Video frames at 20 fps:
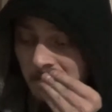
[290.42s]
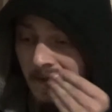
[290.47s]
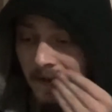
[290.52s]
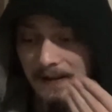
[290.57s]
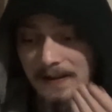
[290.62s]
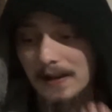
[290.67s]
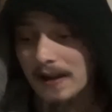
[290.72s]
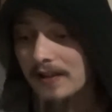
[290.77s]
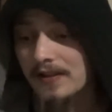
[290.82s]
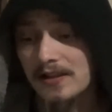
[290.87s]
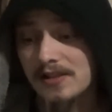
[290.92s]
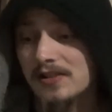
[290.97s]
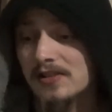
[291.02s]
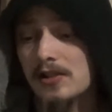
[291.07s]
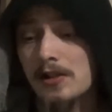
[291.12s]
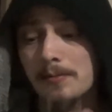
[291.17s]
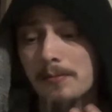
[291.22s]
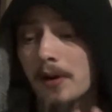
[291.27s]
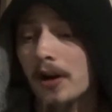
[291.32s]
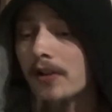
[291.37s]
yeah, this is
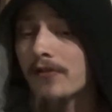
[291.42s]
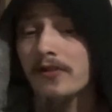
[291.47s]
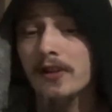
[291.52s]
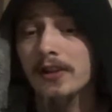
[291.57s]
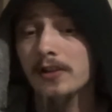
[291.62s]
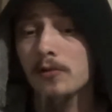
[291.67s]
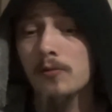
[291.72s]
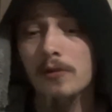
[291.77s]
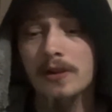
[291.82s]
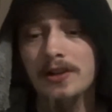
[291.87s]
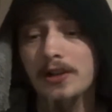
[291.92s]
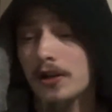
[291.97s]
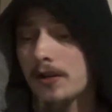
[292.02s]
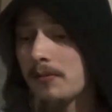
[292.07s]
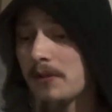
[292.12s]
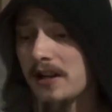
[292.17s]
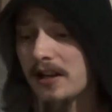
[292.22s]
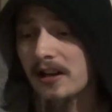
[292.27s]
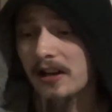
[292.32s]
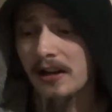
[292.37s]
the perfect winter
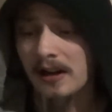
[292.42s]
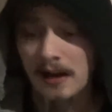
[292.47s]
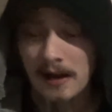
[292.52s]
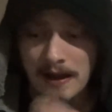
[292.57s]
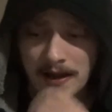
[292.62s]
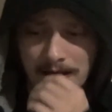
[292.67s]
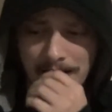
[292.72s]
beer.